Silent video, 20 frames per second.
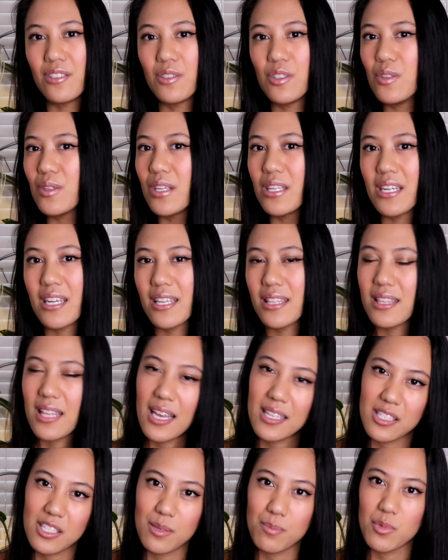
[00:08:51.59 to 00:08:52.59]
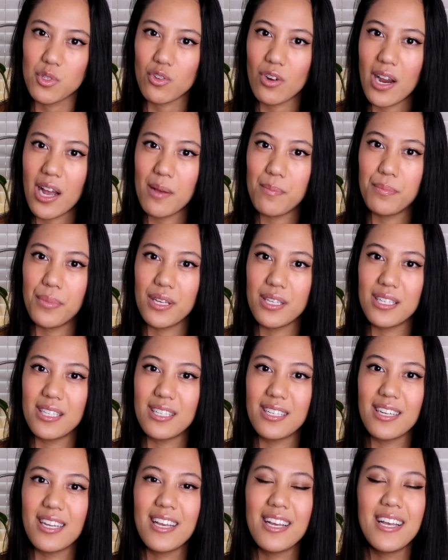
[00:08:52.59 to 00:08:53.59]
You can hit that subscribe
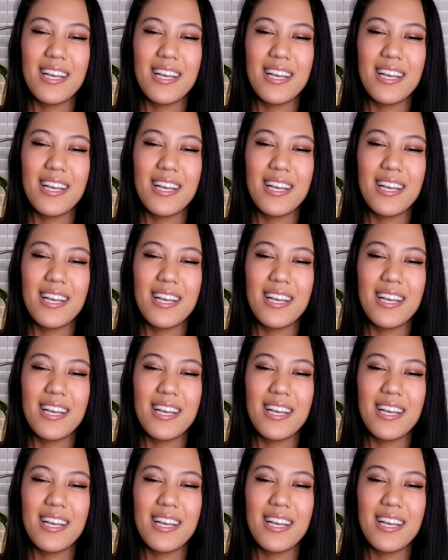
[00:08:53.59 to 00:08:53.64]
button